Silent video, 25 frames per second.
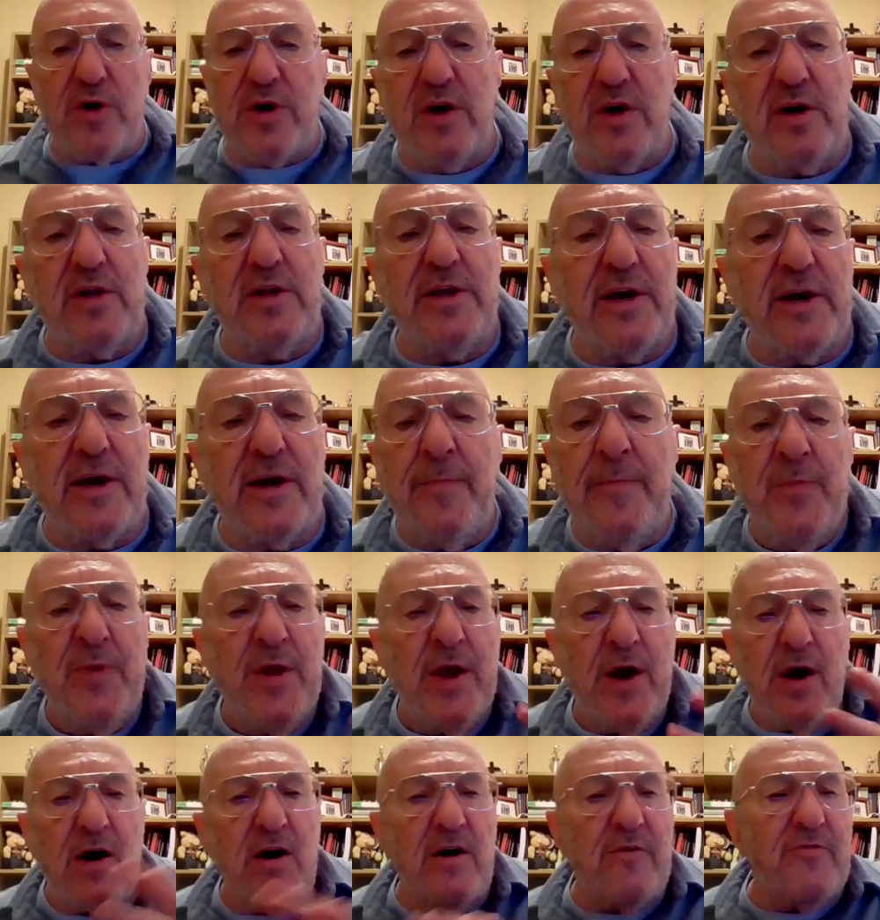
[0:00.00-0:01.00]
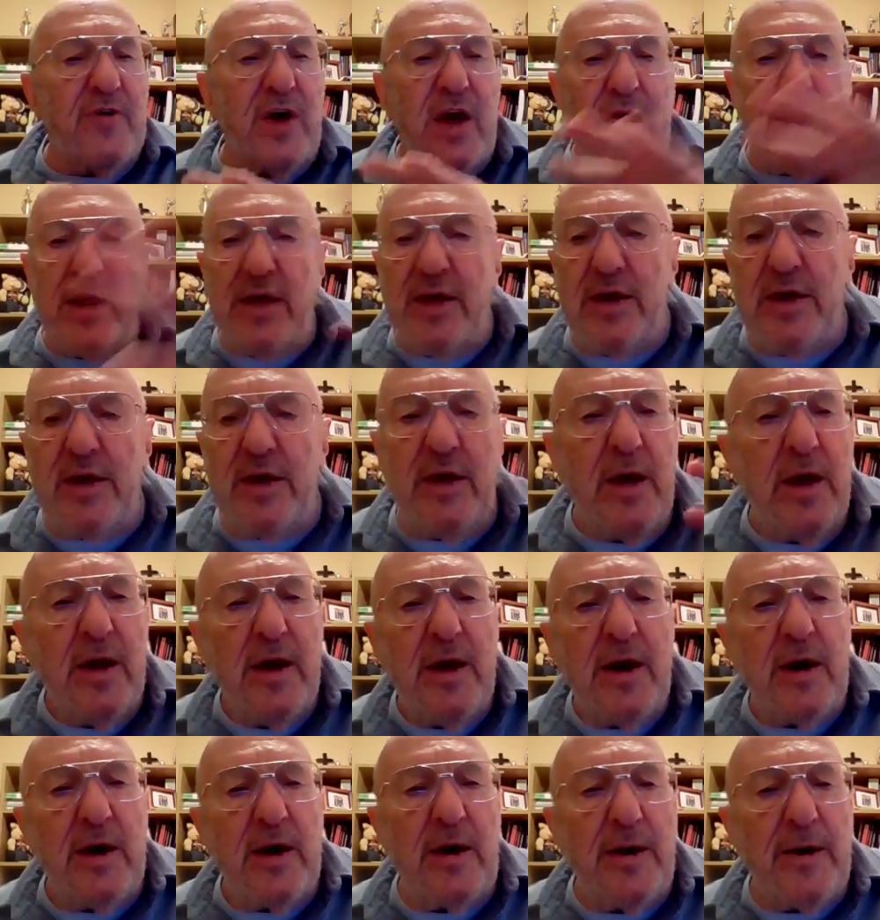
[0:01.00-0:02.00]
killing of any
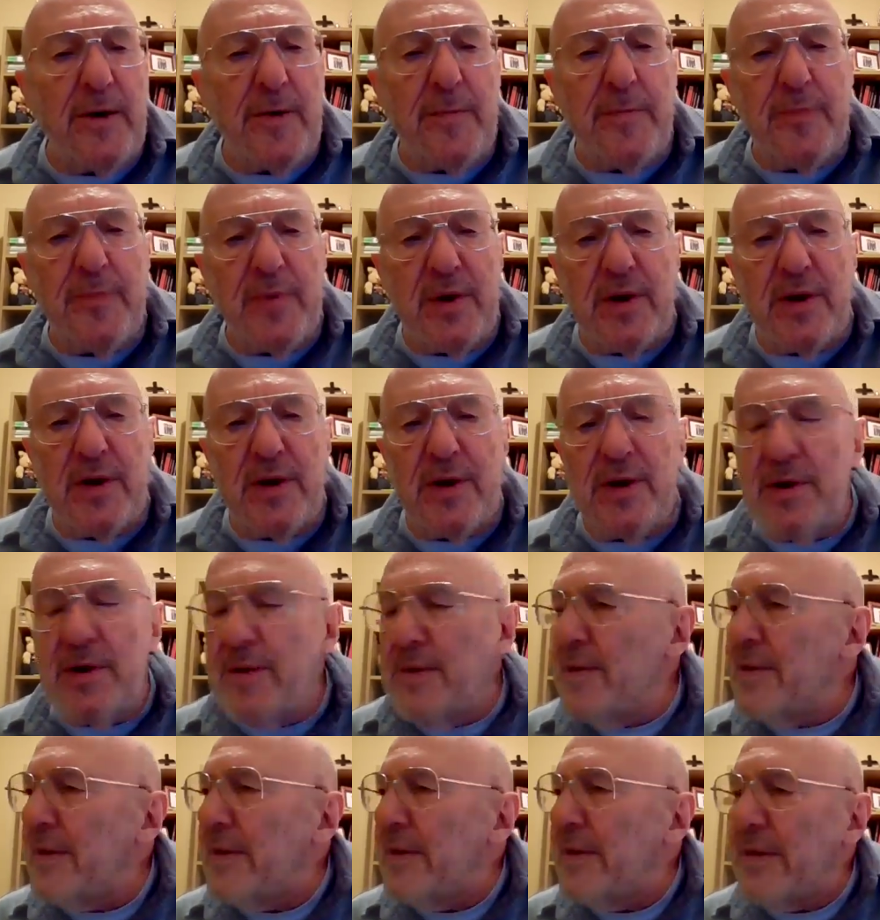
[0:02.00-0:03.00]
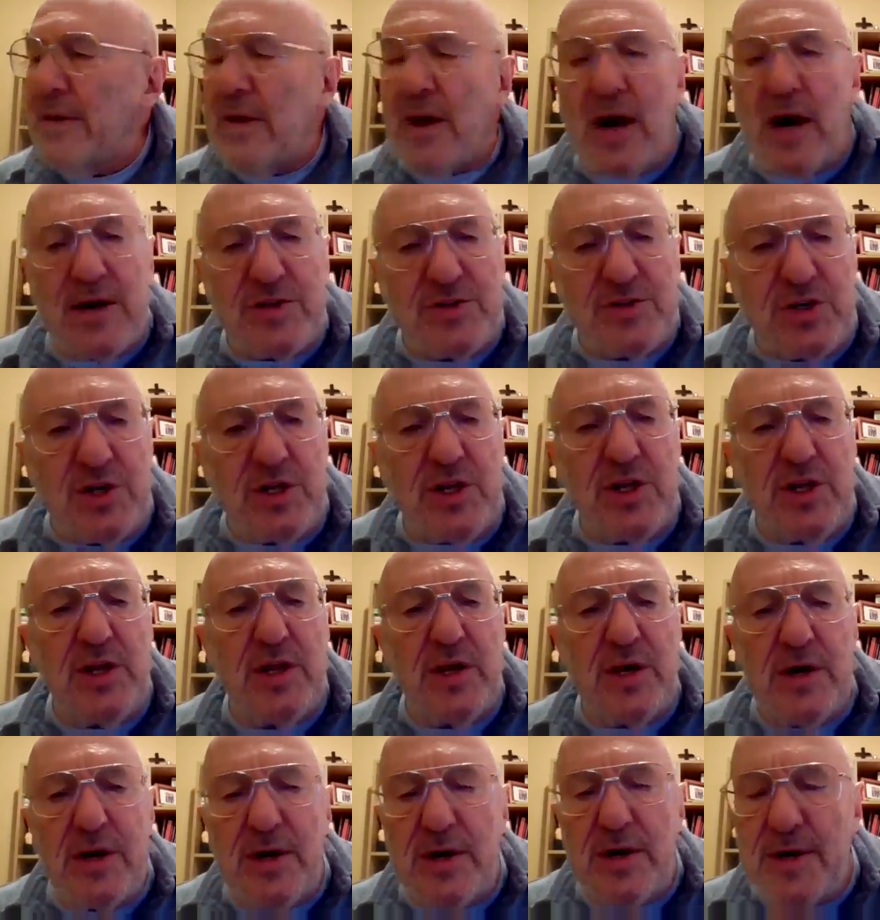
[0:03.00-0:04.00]
Gazan
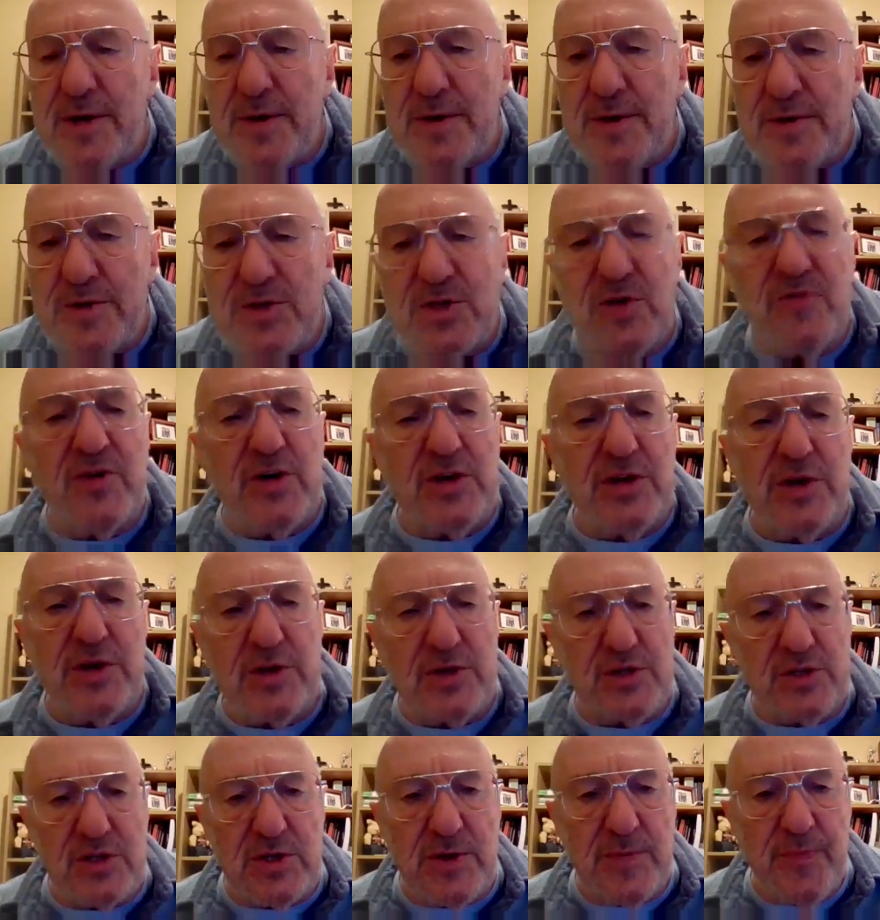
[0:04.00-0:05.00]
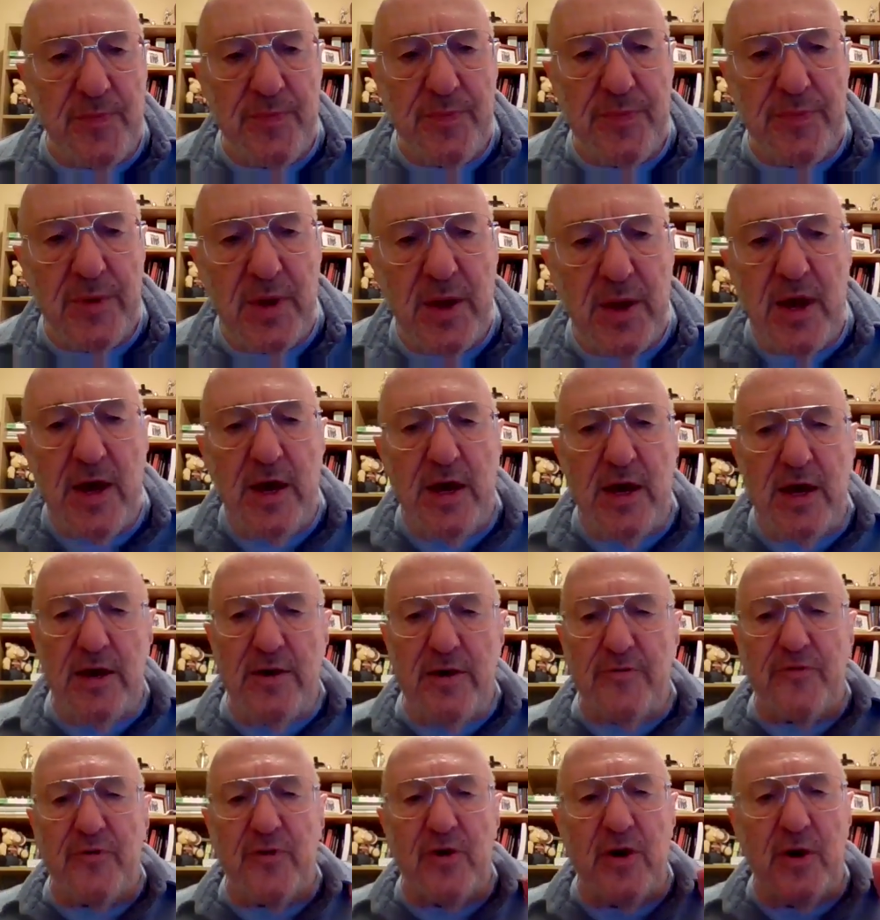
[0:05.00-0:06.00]
civilians.
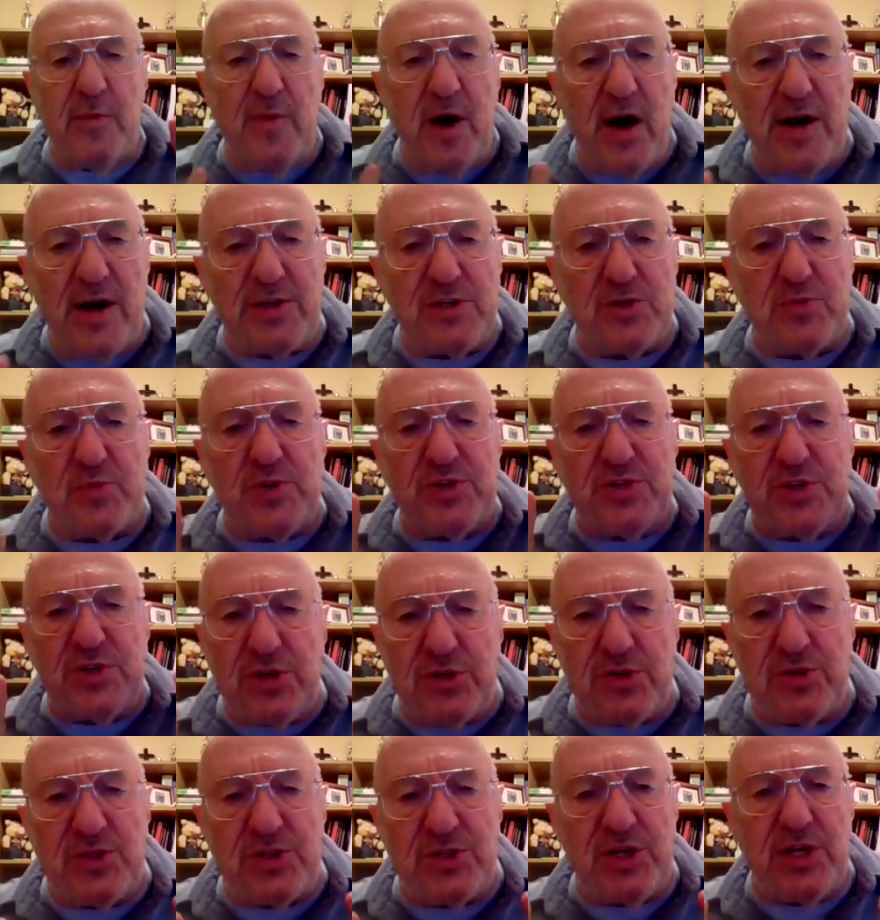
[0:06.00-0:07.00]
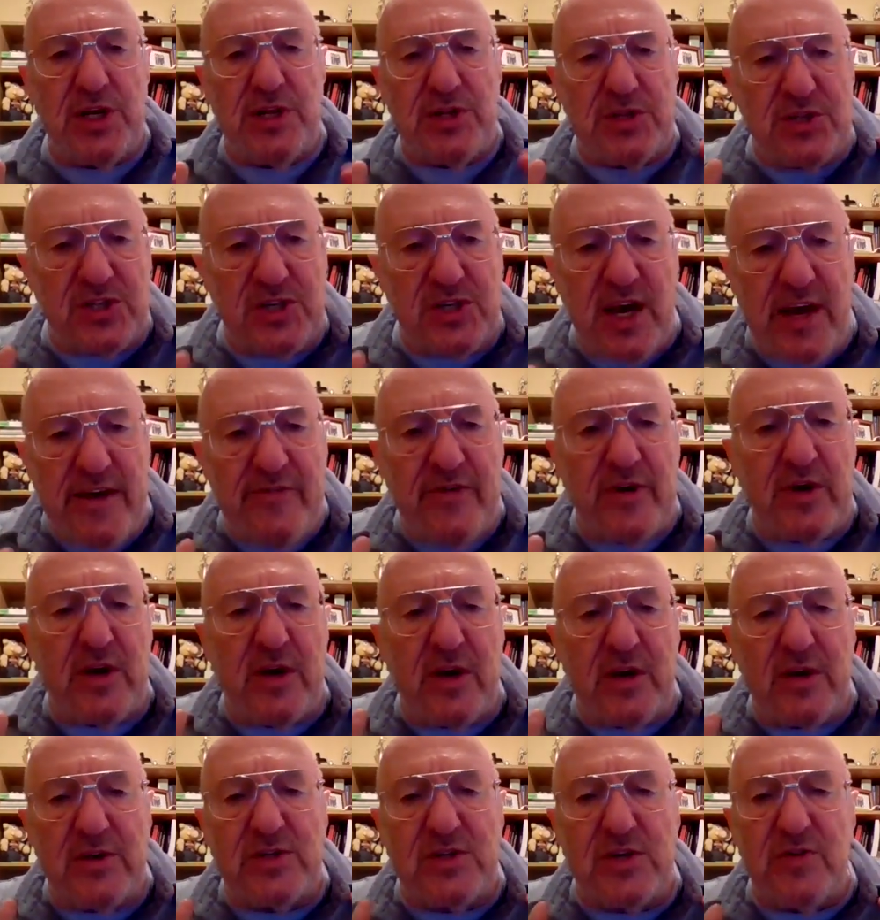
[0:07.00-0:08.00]
If Hamas was interested in
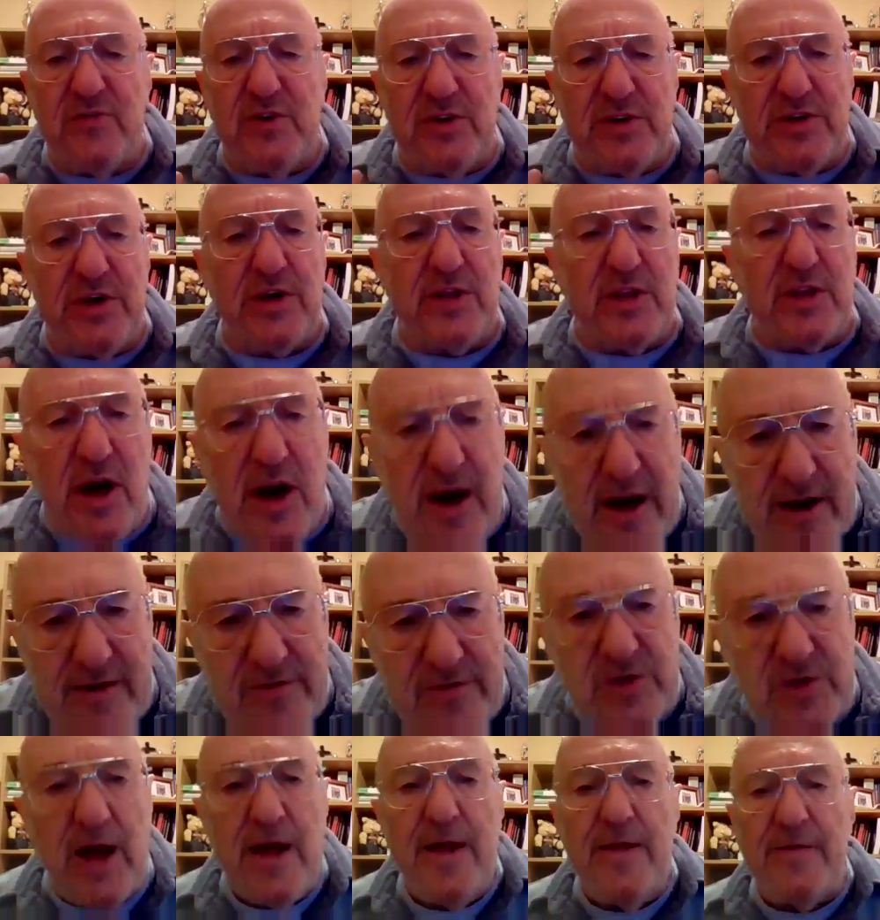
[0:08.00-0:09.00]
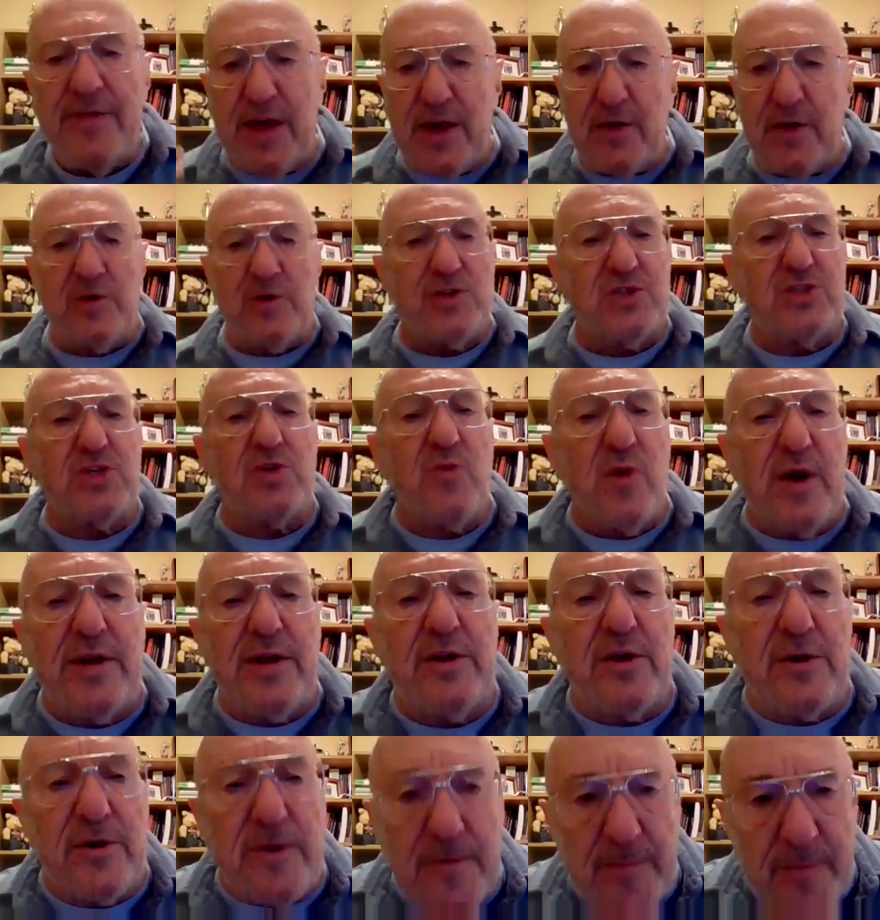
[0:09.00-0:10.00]
saving civilian lives, they would
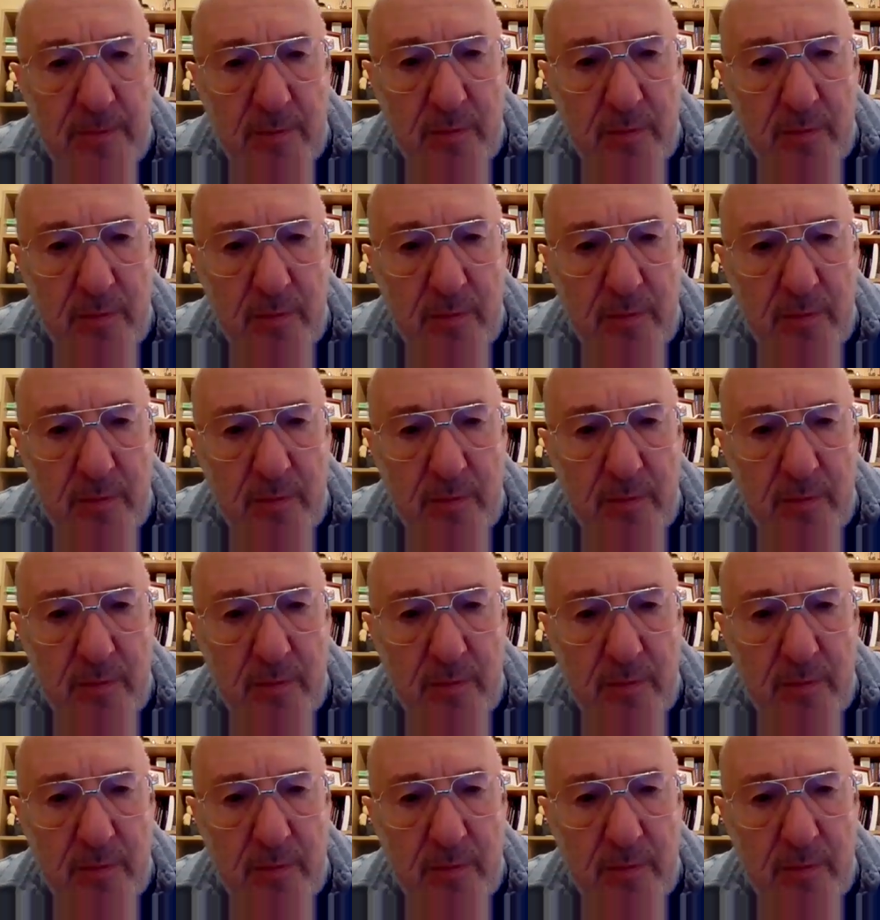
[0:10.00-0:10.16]
surrender.